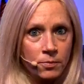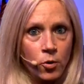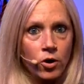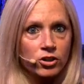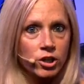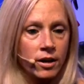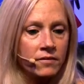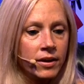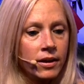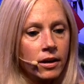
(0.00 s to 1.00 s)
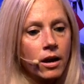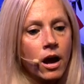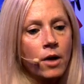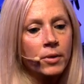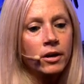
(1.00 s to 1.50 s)
portion of it.
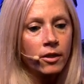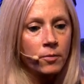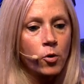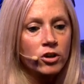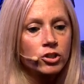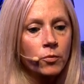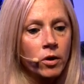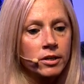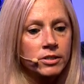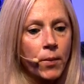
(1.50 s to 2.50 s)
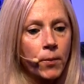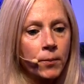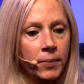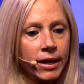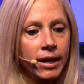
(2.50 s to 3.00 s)
Another portion was
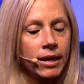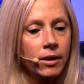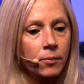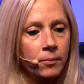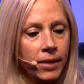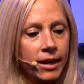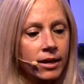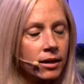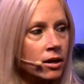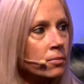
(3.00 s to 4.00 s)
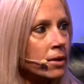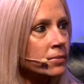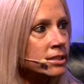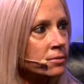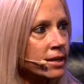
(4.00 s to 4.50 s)
me making a
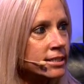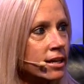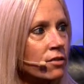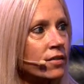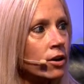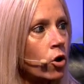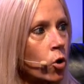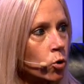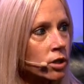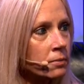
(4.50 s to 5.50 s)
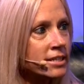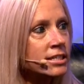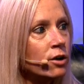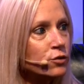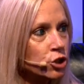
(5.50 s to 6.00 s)
commitment to myself and holding
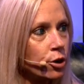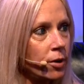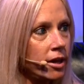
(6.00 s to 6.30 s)
myself to it.